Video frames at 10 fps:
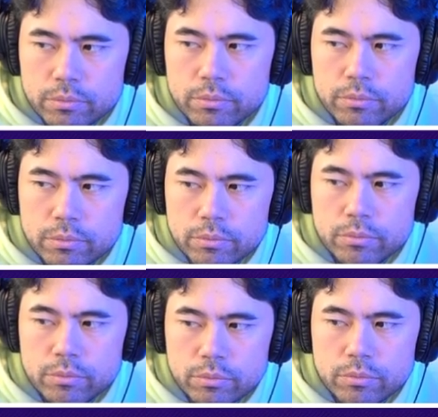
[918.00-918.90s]

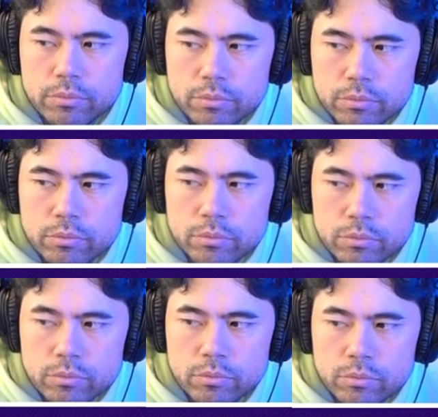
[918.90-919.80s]

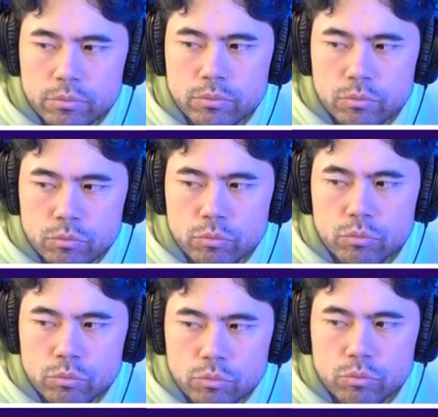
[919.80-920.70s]

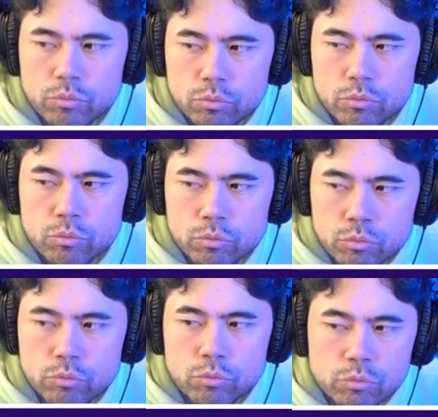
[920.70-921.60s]

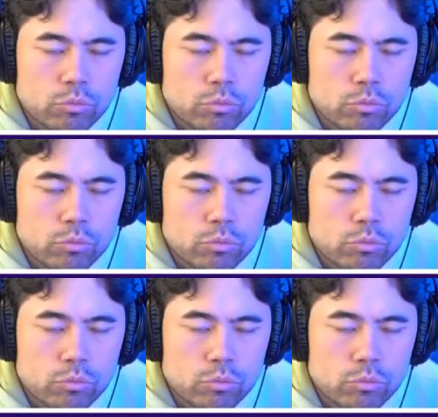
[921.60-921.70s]
(no one is talking)